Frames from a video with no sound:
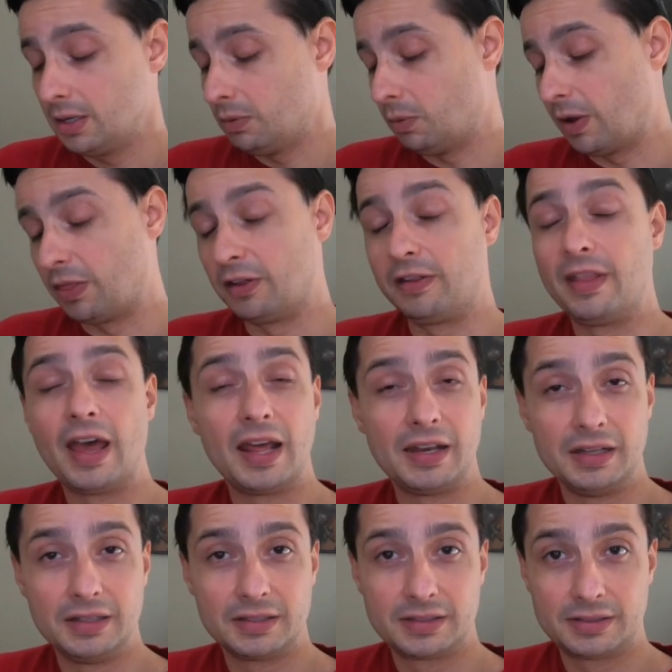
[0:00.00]
Whether that
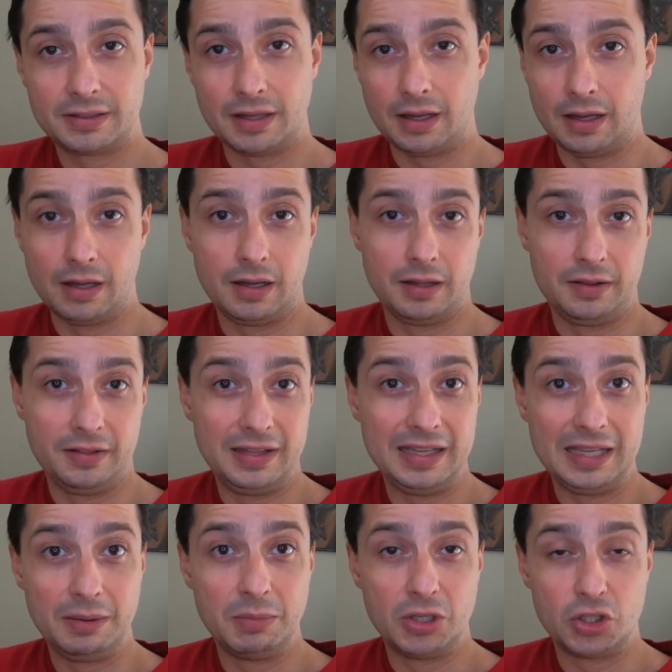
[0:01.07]
is the
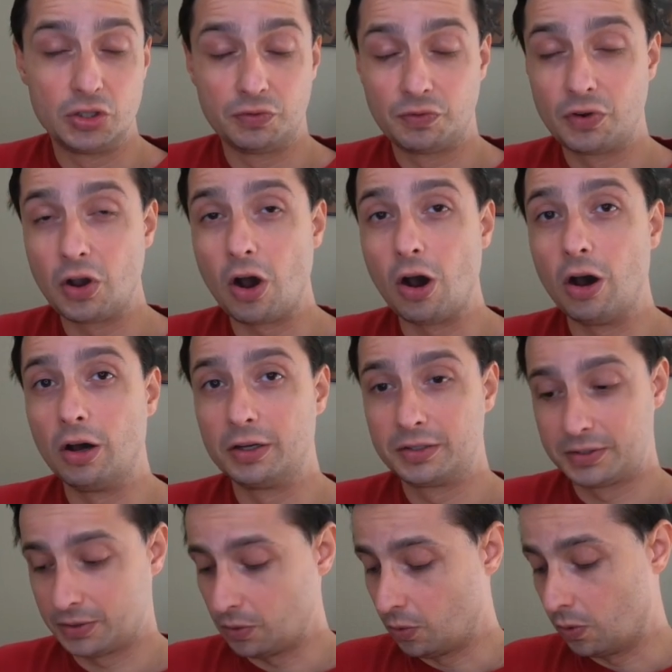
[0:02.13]
image of
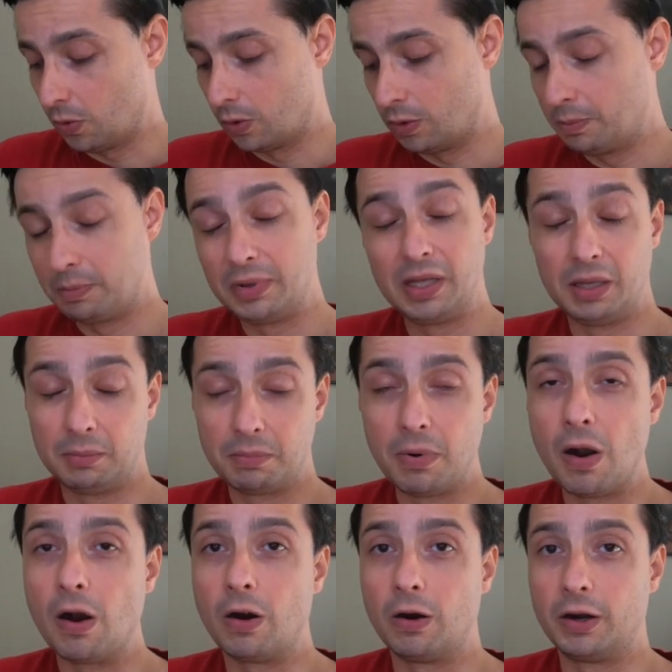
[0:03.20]
God or being
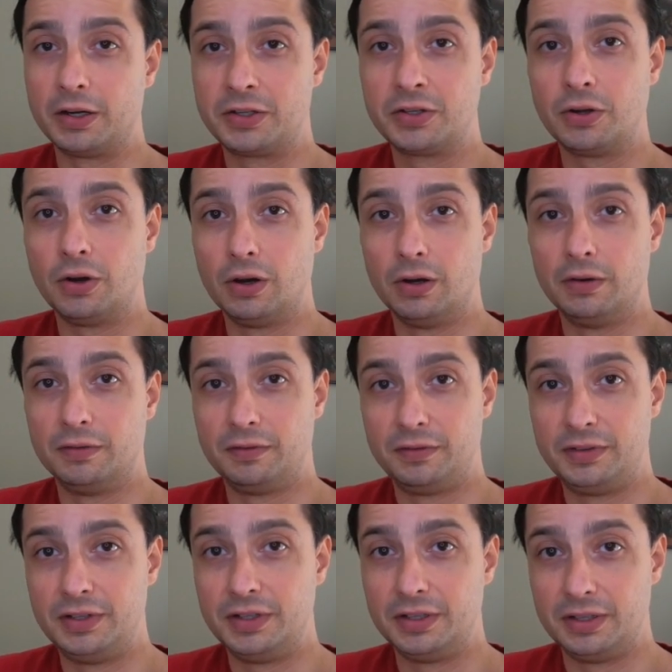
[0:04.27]
part of
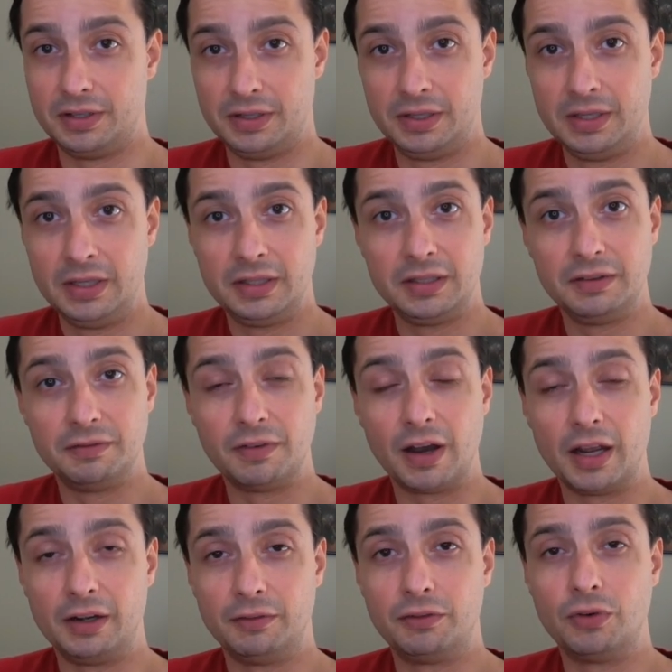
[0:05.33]
the
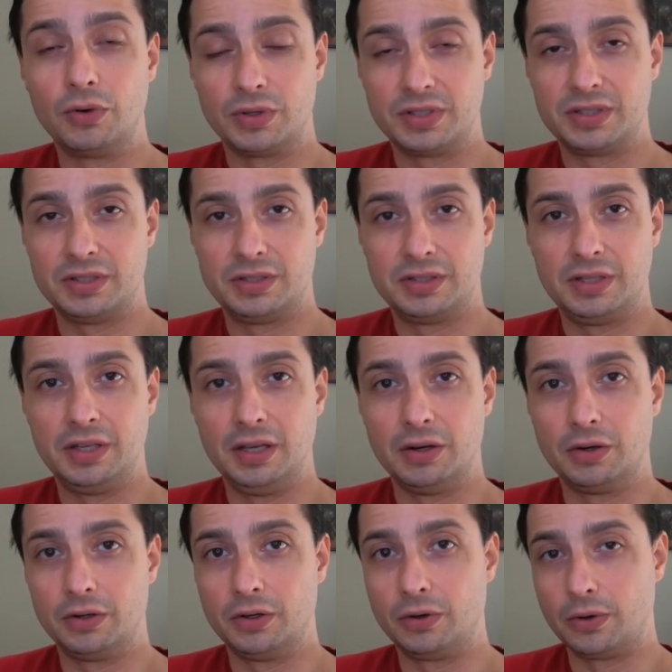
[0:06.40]
divine forces here
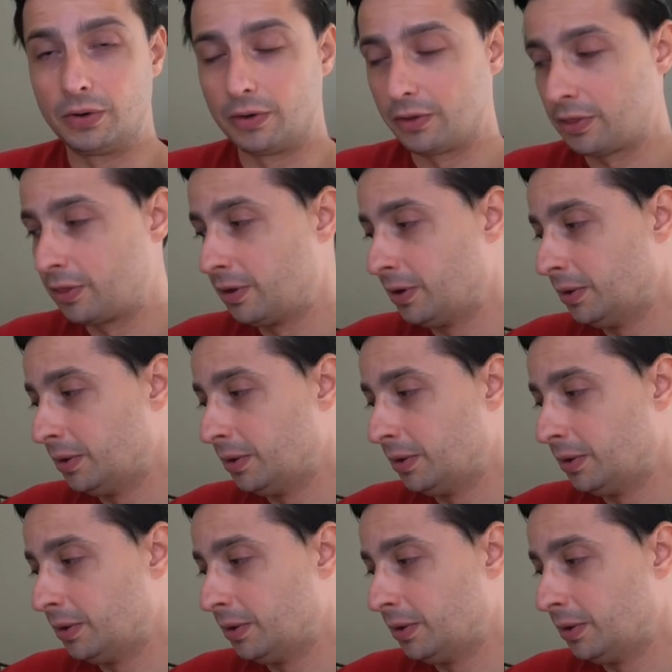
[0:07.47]
on earth.